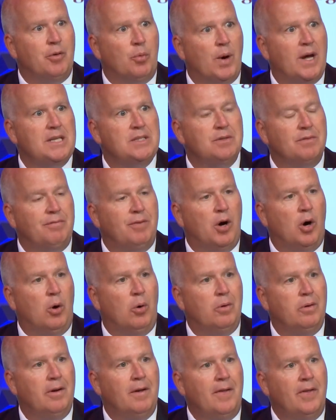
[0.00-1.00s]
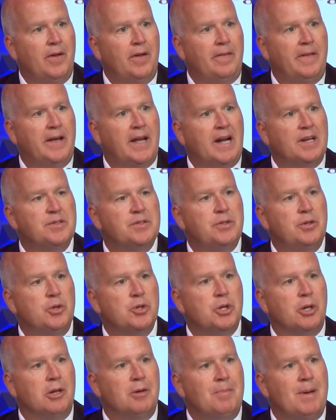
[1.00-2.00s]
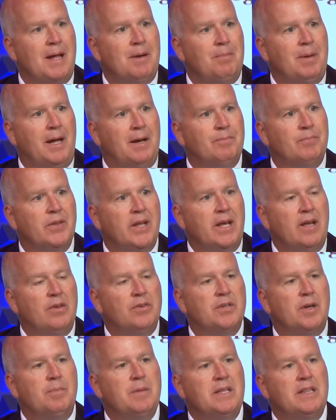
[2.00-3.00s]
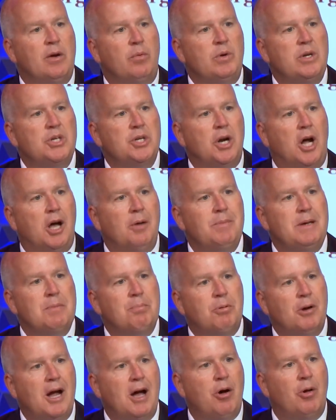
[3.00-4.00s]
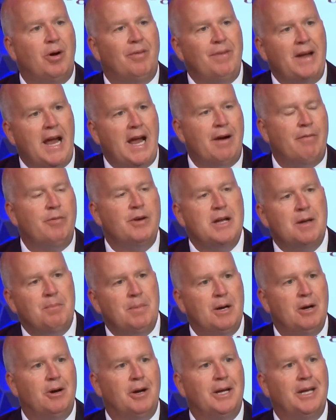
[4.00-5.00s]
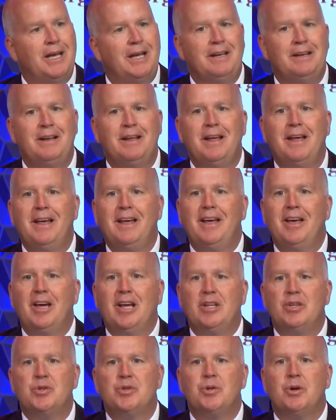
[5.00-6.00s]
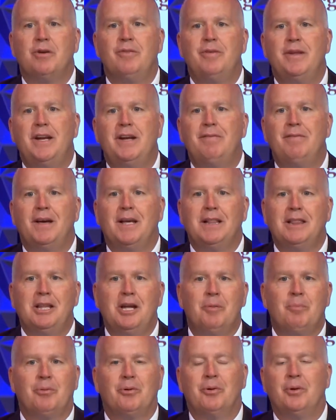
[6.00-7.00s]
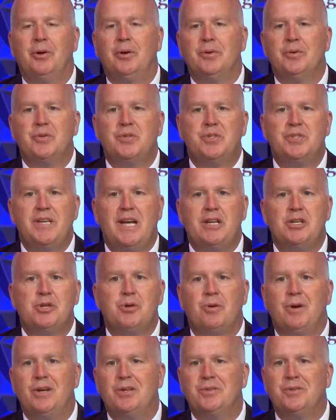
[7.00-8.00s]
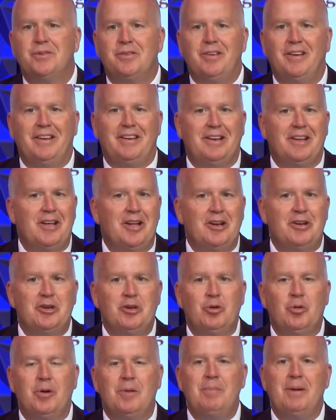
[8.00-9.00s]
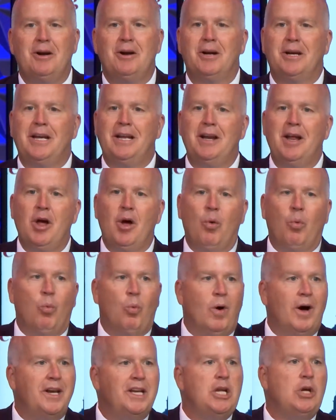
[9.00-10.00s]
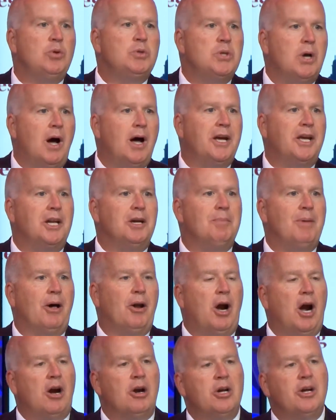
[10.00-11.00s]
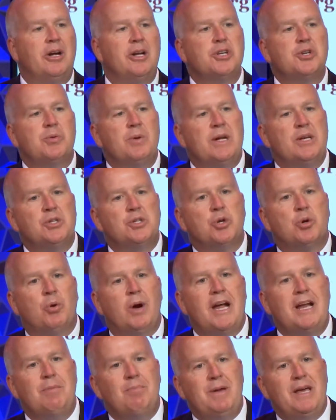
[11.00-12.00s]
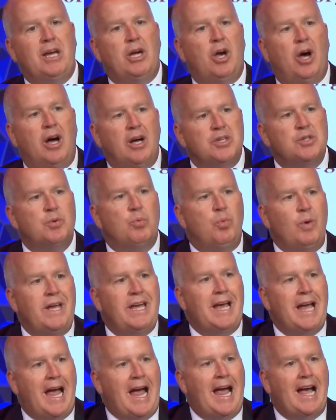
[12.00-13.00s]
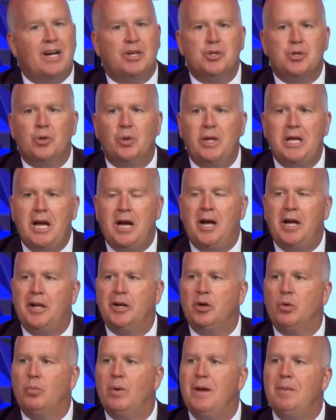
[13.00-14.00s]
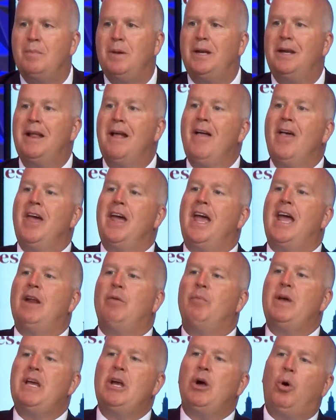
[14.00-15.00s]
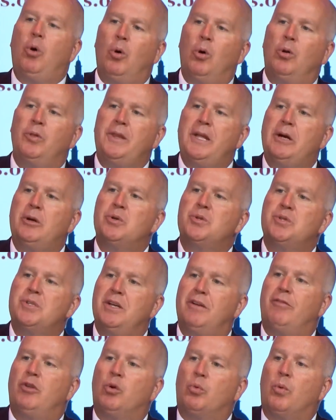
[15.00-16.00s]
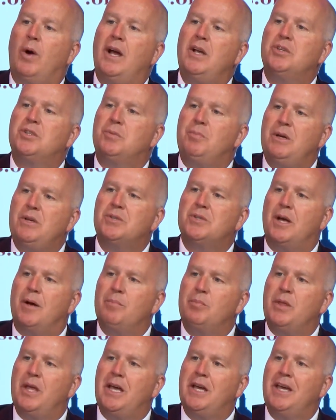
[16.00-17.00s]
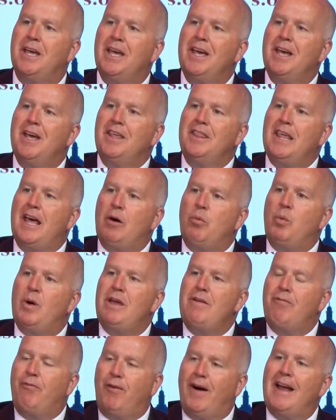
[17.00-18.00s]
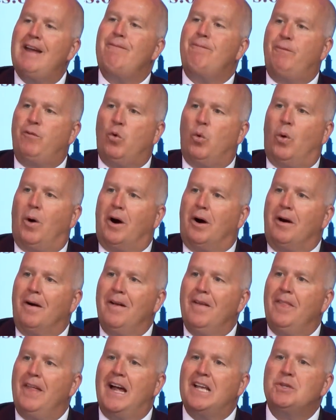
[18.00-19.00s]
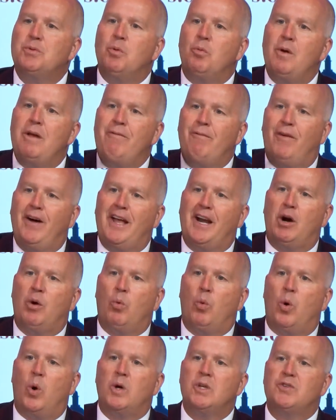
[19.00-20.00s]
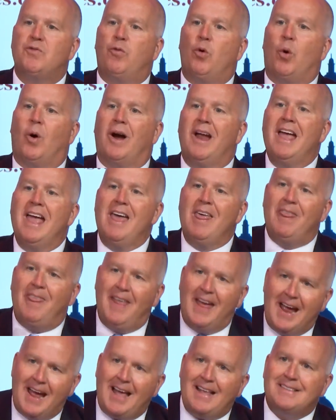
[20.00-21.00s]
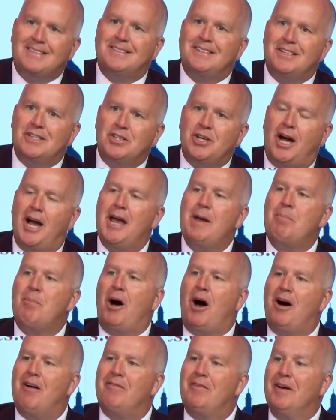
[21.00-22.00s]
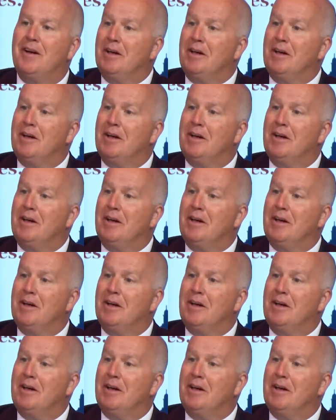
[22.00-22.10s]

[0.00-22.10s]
the right to vote and the constitutional amendment, something that we should all be proud of. Every American, conservative, liberal, centrist, new American, what are you talking about? Our country is great because we actually honor women and we hold their civil rights to be something that we fight for. That's what we fight our wars for. That's the type of